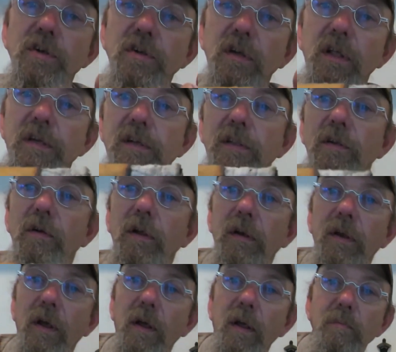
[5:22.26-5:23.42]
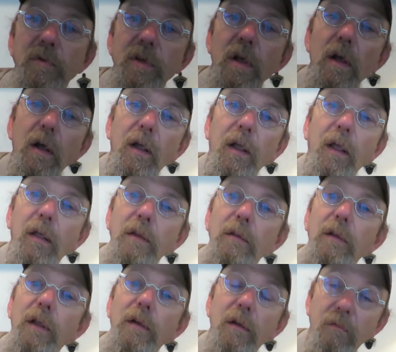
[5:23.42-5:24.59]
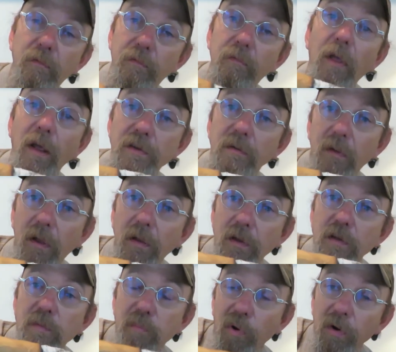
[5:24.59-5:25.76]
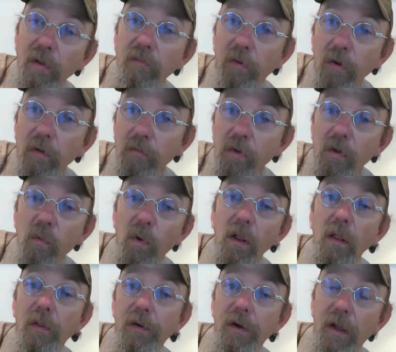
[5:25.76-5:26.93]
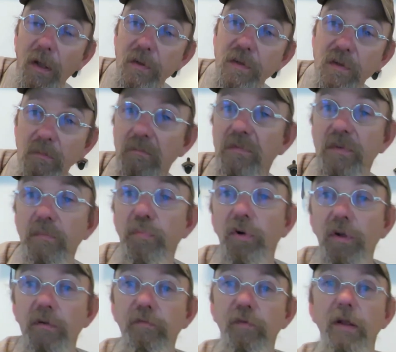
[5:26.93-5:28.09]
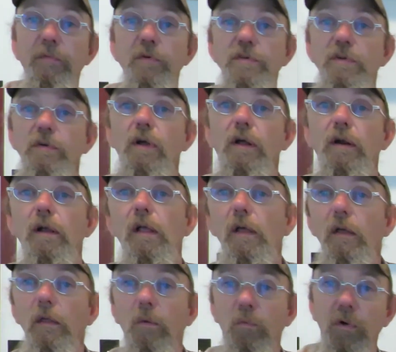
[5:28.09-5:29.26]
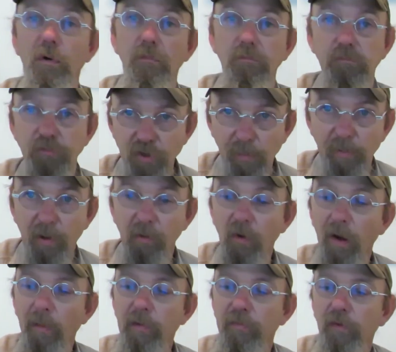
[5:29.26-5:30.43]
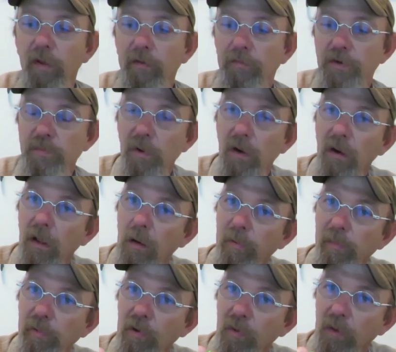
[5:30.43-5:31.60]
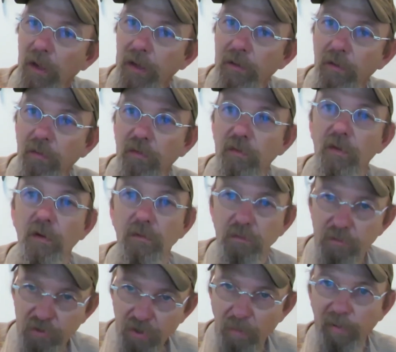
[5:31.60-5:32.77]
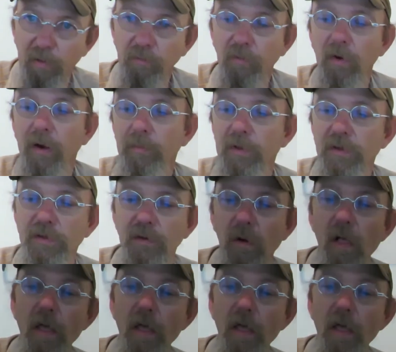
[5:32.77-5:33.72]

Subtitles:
lays in there like dimes. And it's burning very, very well, and it has some pretty good flavors. They're not real jump out and grab you flavors, but a lot of people don't like those that jump out and grab you. So